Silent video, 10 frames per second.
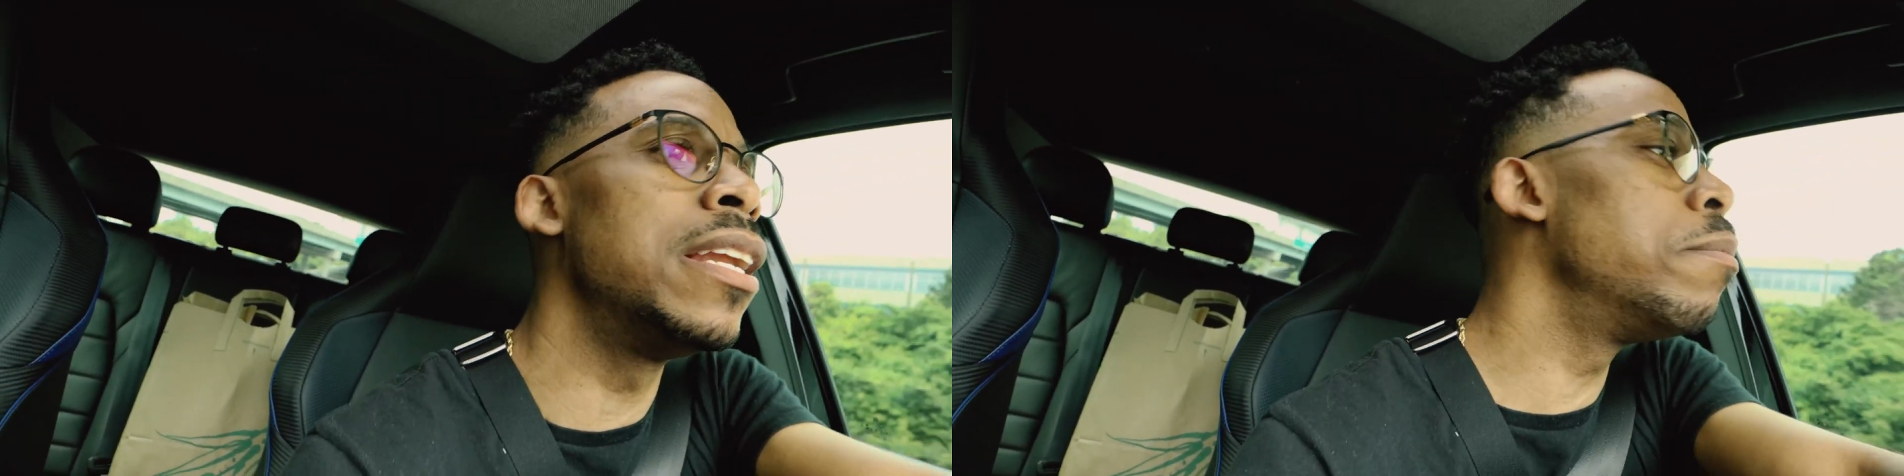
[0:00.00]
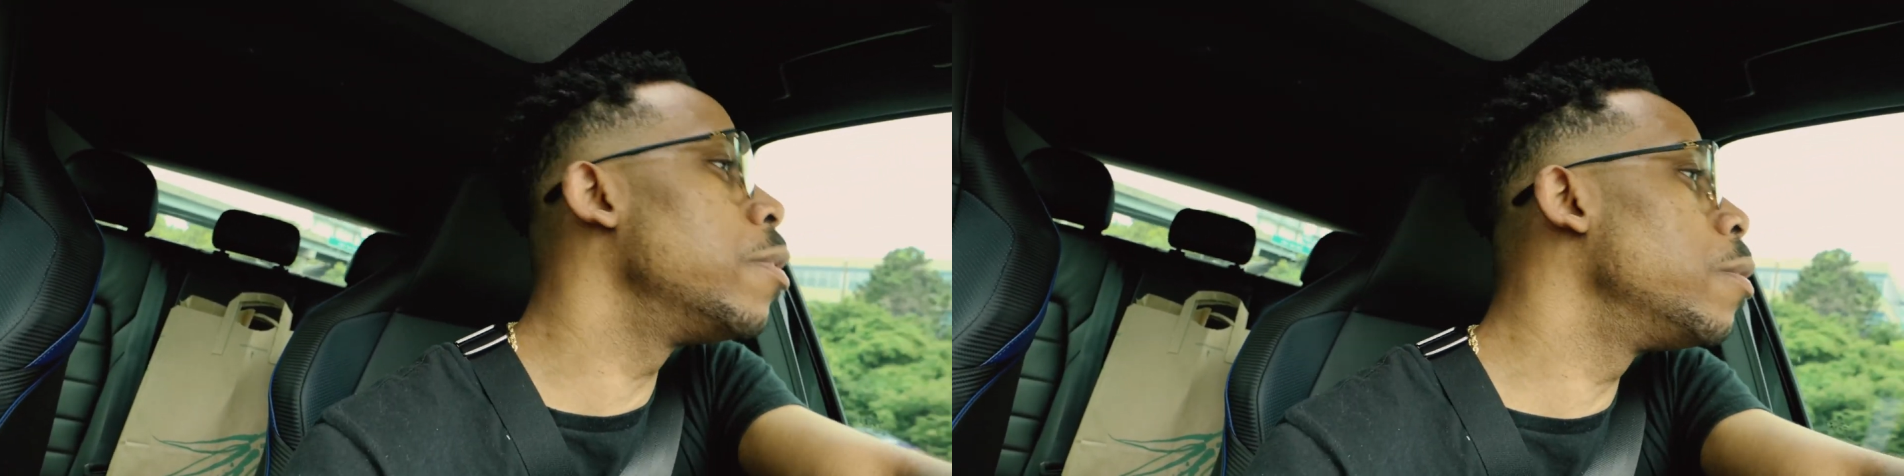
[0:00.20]

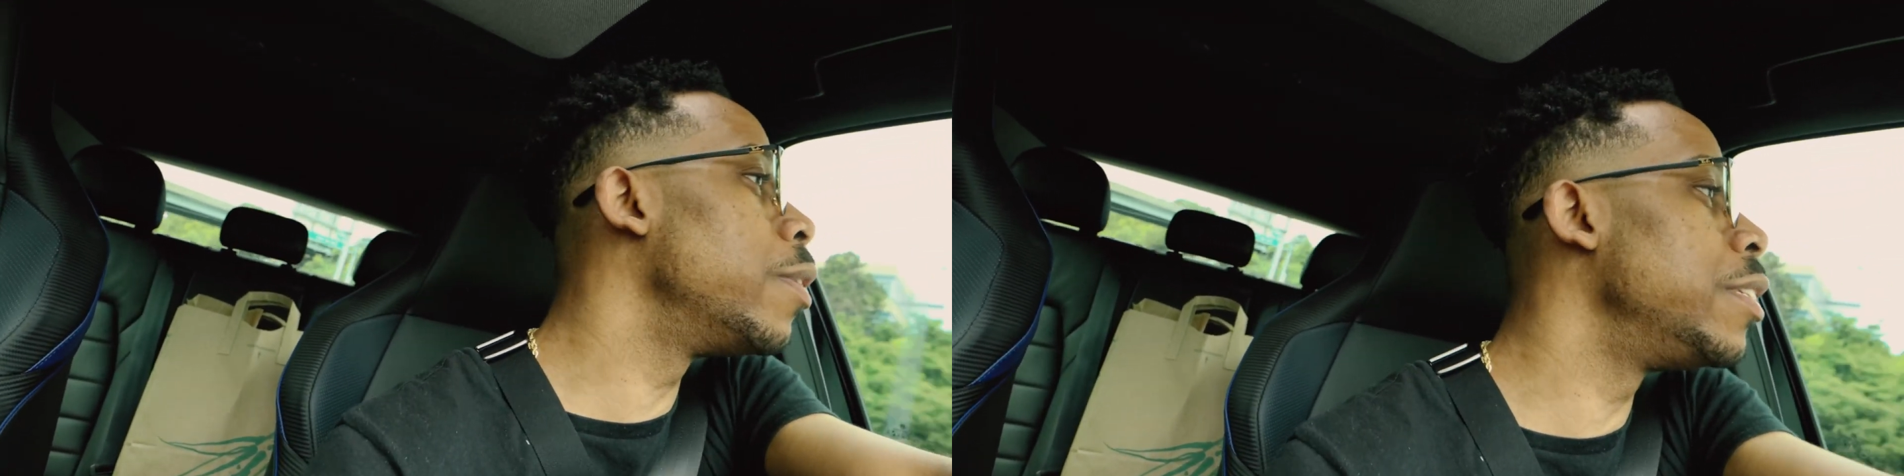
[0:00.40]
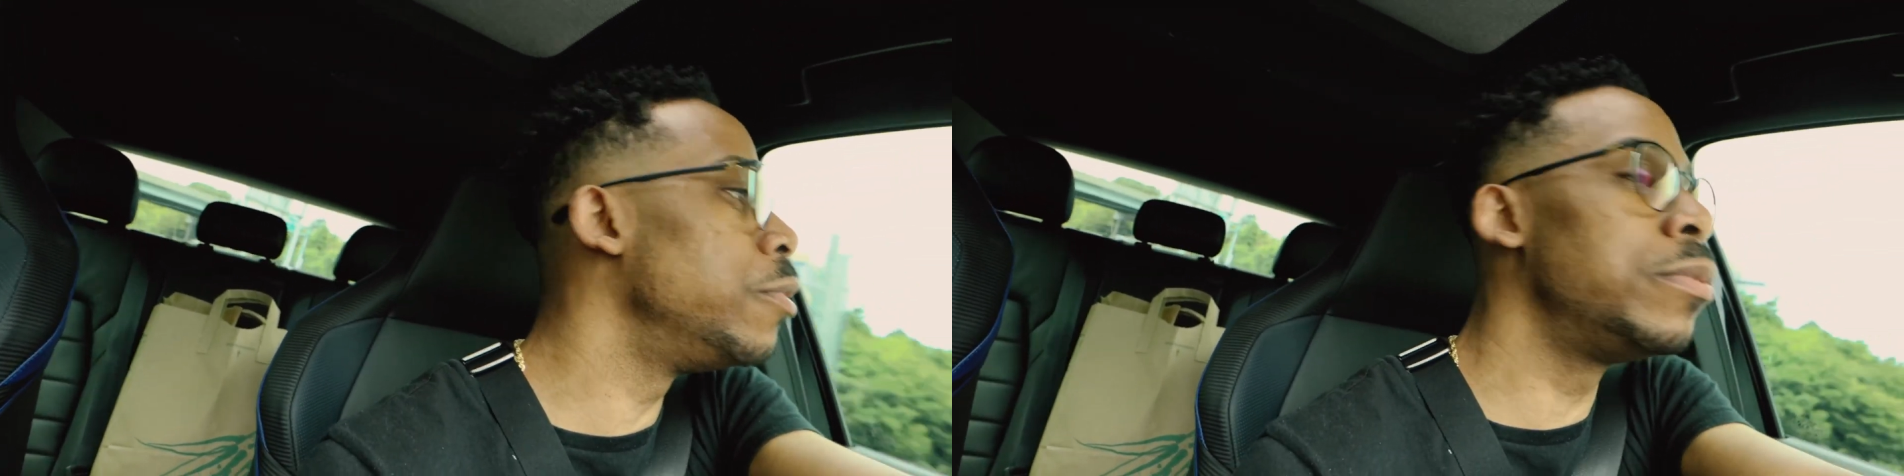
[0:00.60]
number
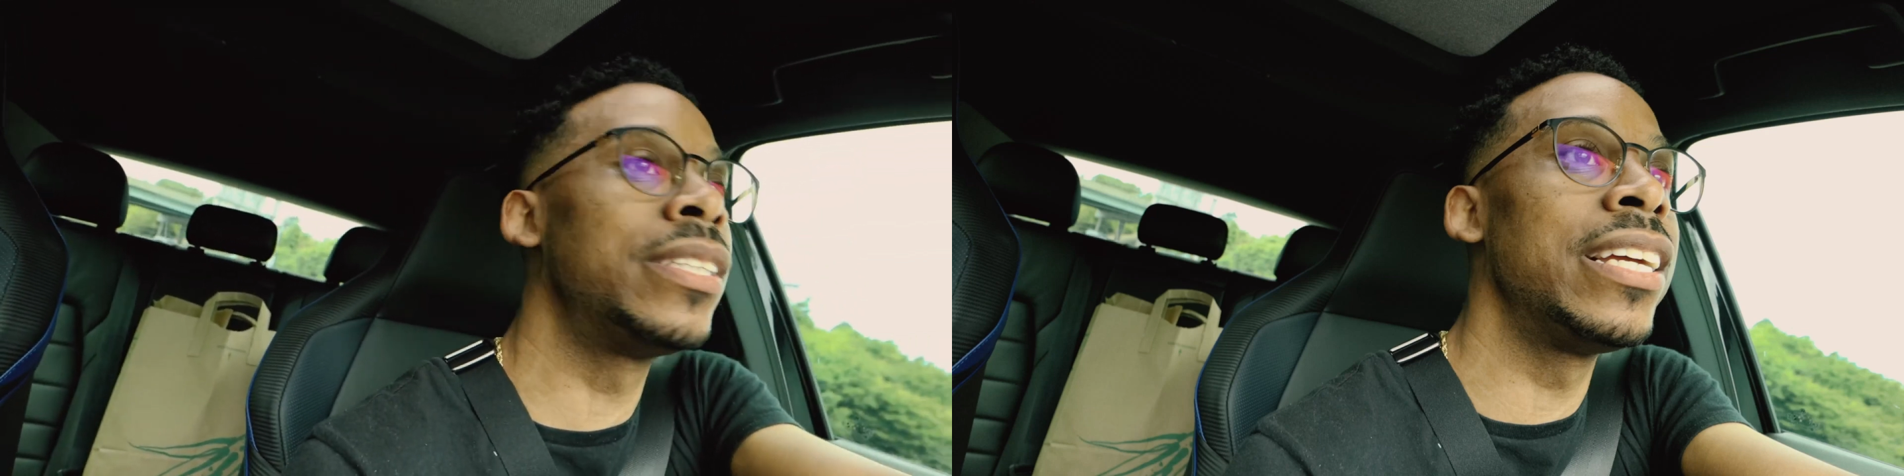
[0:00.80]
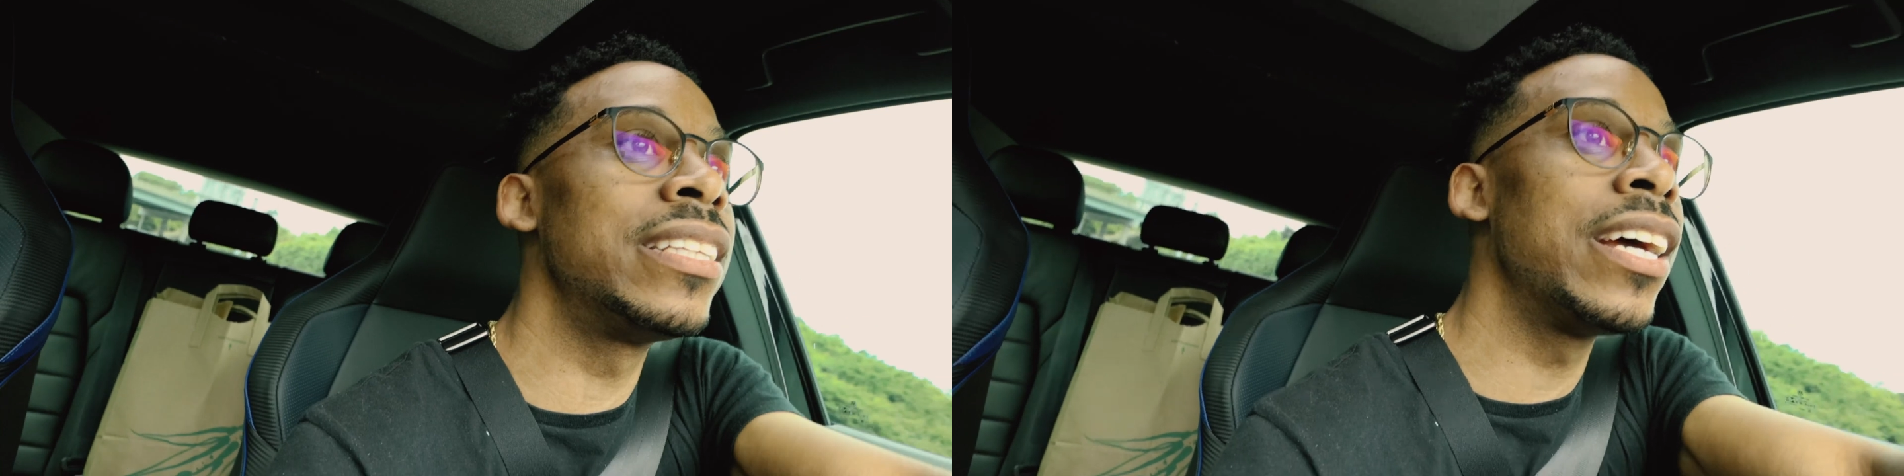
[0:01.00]
where you
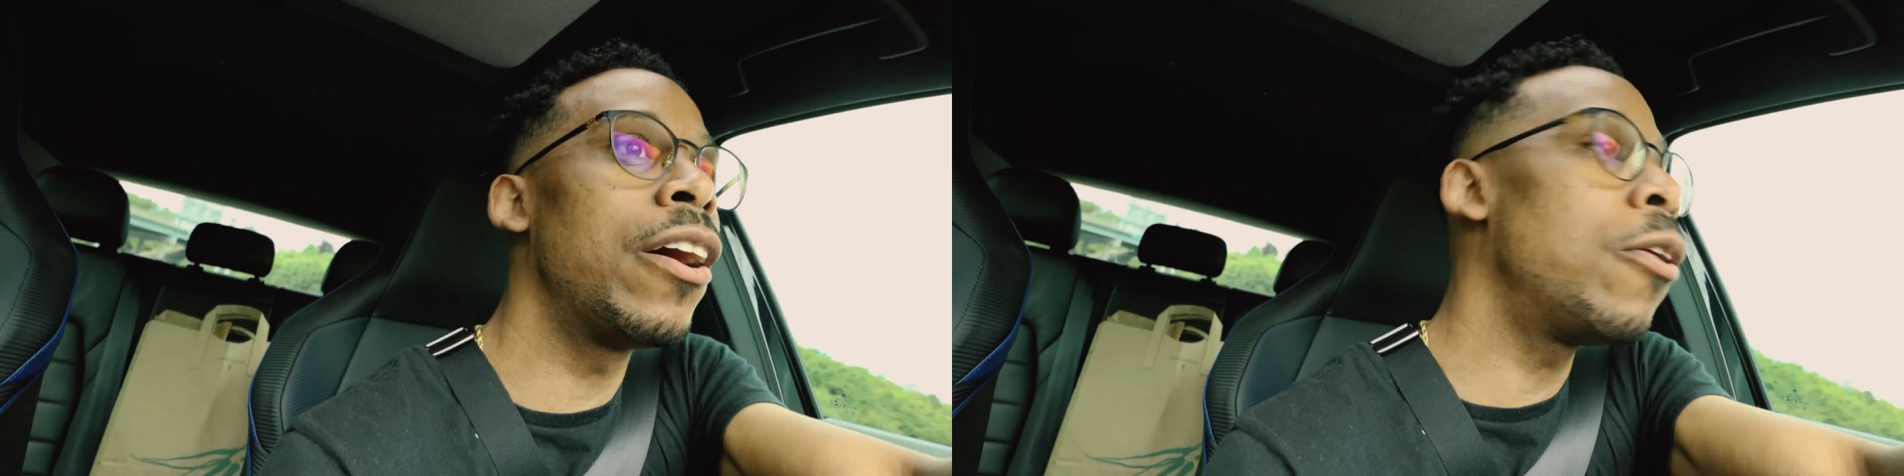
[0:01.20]
think that,